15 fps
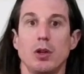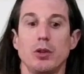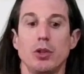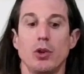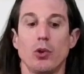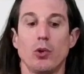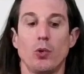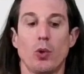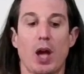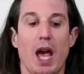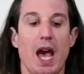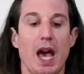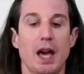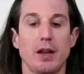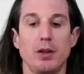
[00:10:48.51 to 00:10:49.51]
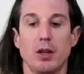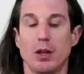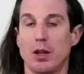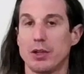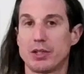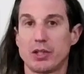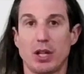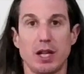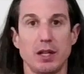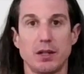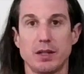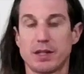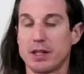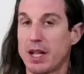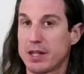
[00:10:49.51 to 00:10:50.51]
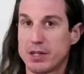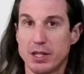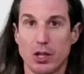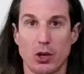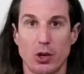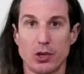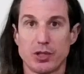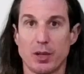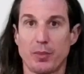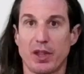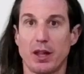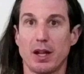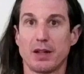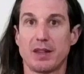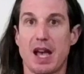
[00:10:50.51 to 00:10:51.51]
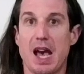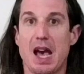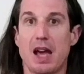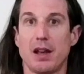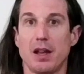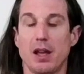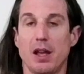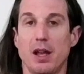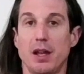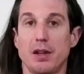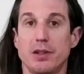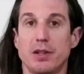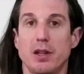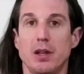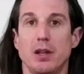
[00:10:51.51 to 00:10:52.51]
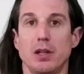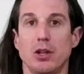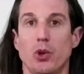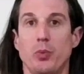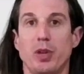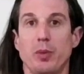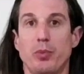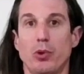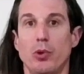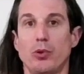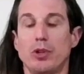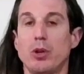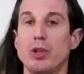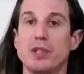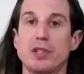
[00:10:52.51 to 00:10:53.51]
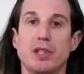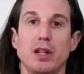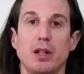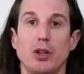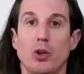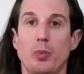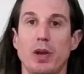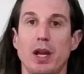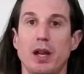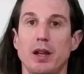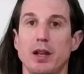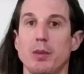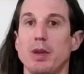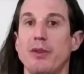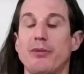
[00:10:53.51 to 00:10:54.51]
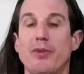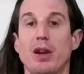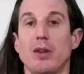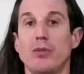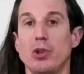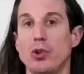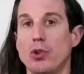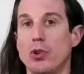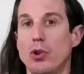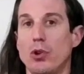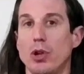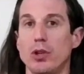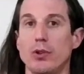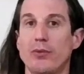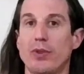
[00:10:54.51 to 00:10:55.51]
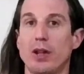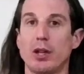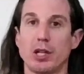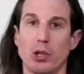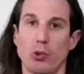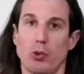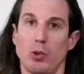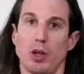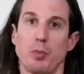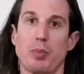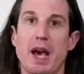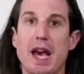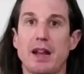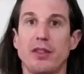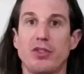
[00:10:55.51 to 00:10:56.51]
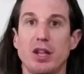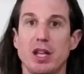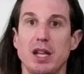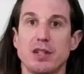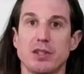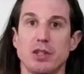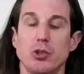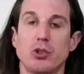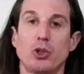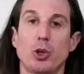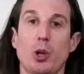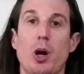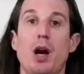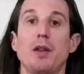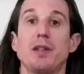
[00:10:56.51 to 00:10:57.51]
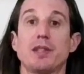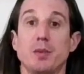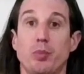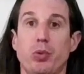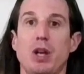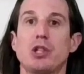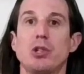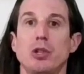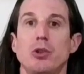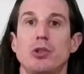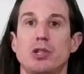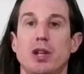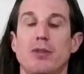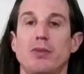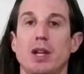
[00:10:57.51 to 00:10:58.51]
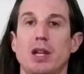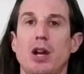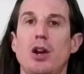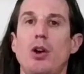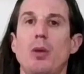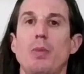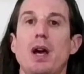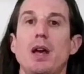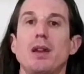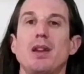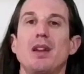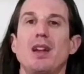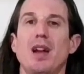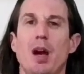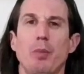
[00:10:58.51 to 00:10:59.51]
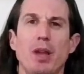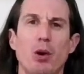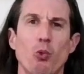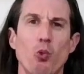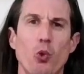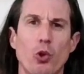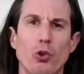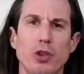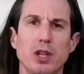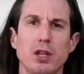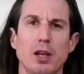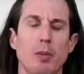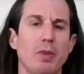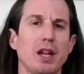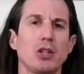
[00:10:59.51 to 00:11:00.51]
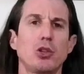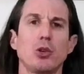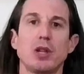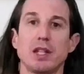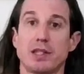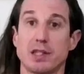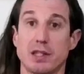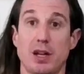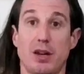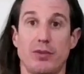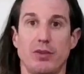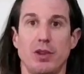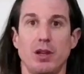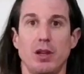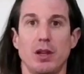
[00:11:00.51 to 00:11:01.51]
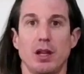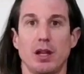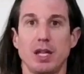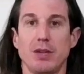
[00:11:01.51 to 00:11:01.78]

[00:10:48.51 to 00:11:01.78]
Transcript: you know, had a slight dyslexia or something like that. And, you know, people noticed it a little bit and they made fun of you and you felt like you were really bad at things and you took on this impression of yourself like, oh, I'm not, I'm not worthy, I'm not good at stuff. And